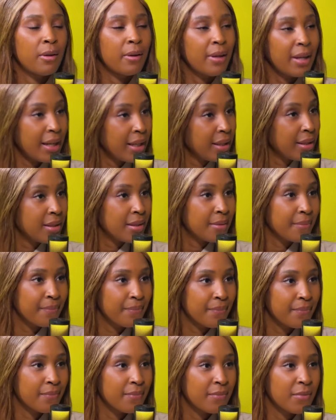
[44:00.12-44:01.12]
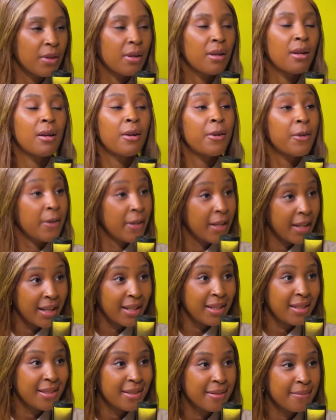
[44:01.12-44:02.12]
create,
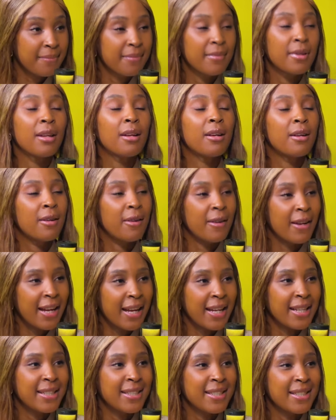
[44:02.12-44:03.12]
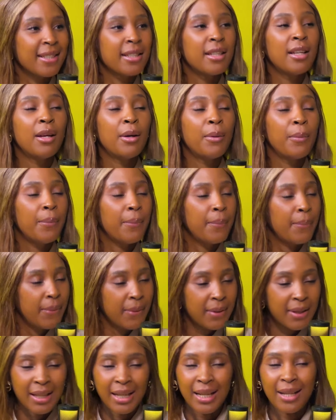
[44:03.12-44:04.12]
create, create,
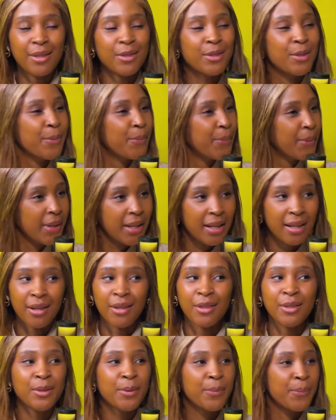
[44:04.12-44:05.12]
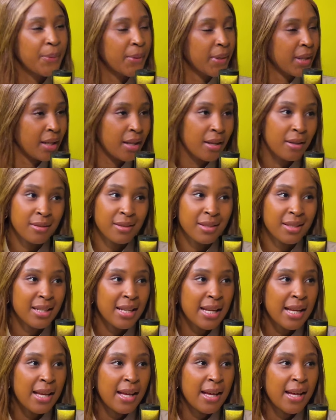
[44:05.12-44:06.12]
put it out, put it out, put it out.
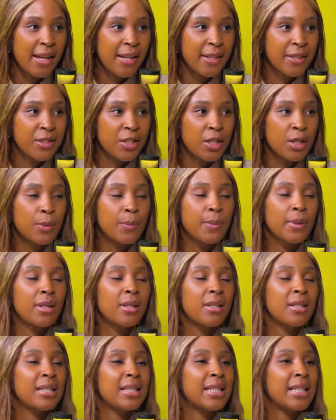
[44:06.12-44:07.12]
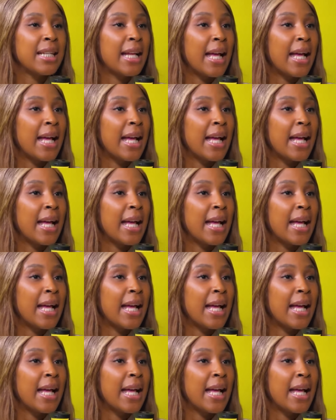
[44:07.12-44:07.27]
Just because